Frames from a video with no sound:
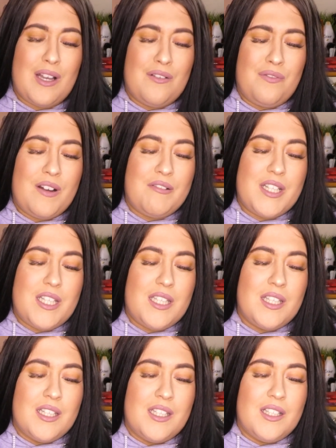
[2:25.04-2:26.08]
a
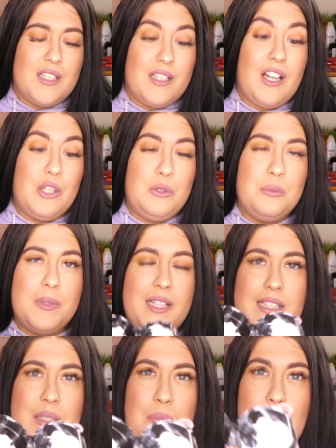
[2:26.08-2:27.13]
very
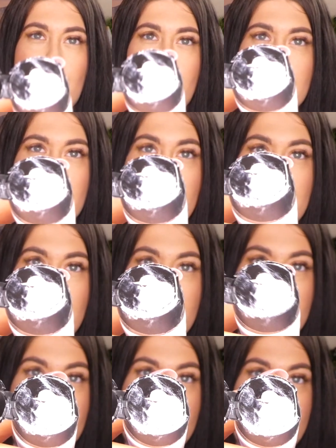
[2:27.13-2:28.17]
illuminating product, like you
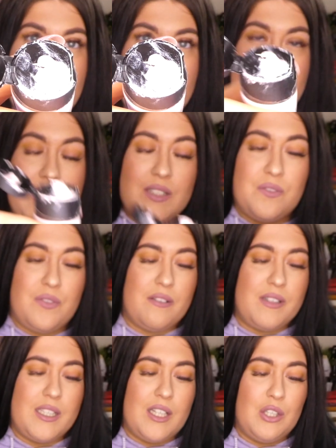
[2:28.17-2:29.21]
can see here. It's
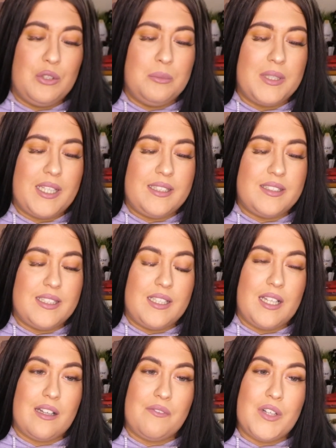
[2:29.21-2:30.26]
very illuminating,
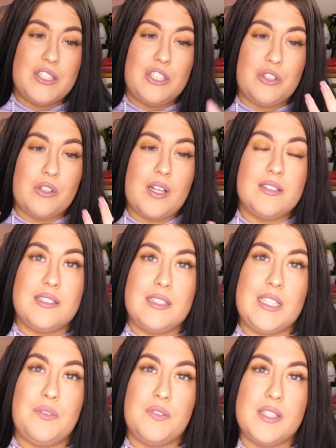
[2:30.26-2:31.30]
and I've actually got it
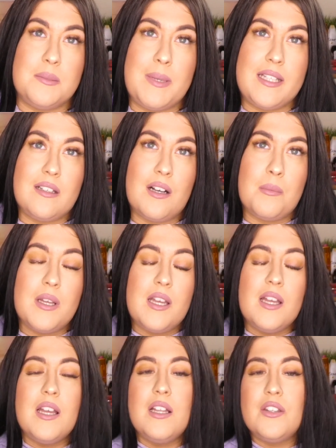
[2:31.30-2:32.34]
underneath this makeup.
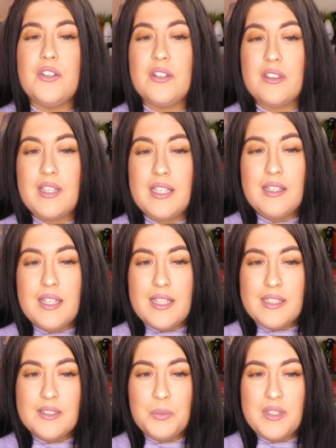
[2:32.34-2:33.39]
The thing
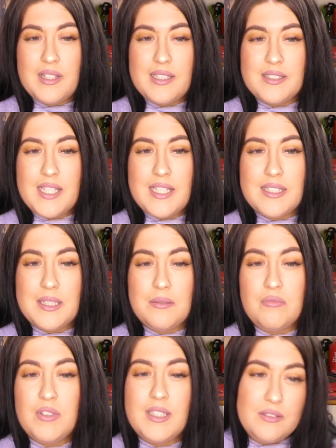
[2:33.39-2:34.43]
is with this is it
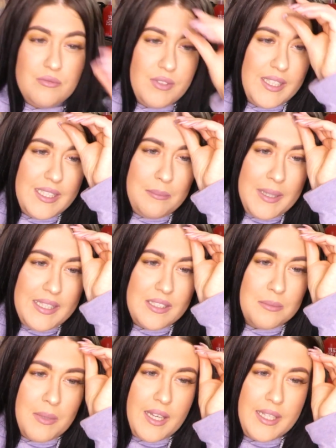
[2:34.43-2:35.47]
re- really
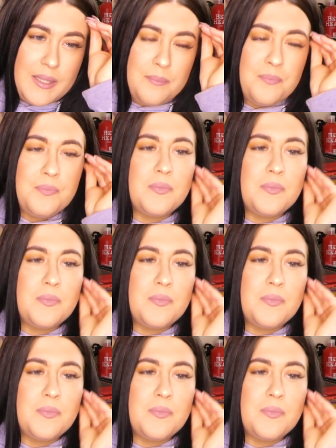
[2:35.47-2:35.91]
makes my...